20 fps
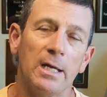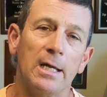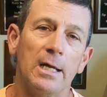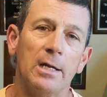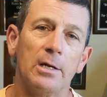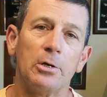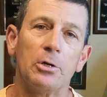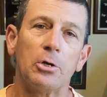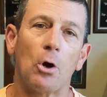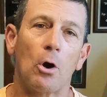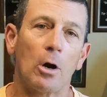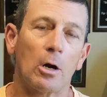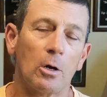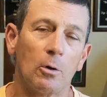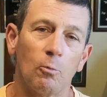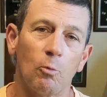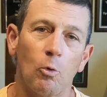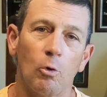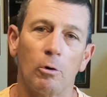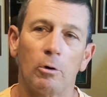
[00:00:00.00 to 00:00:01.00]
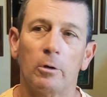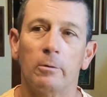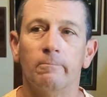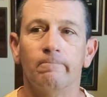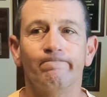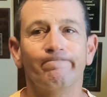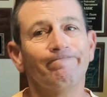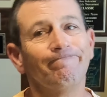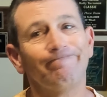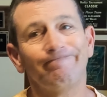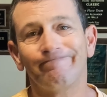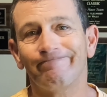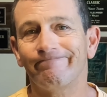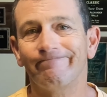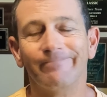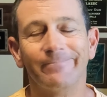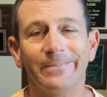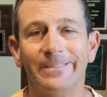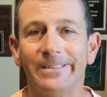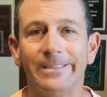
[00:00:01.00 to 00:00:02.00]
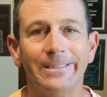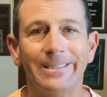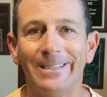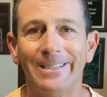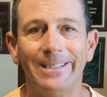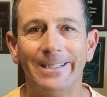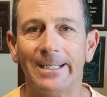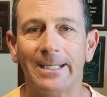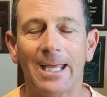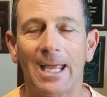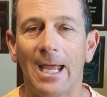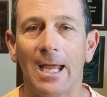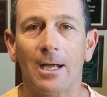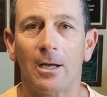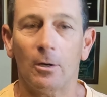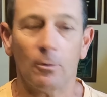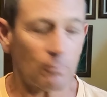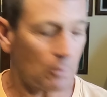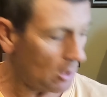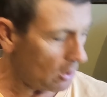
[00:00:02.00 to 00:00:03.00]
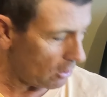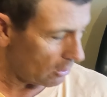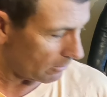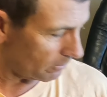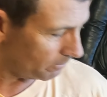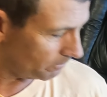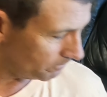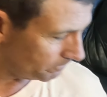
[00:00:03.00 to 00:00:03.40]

and darker water, you can't go wrong.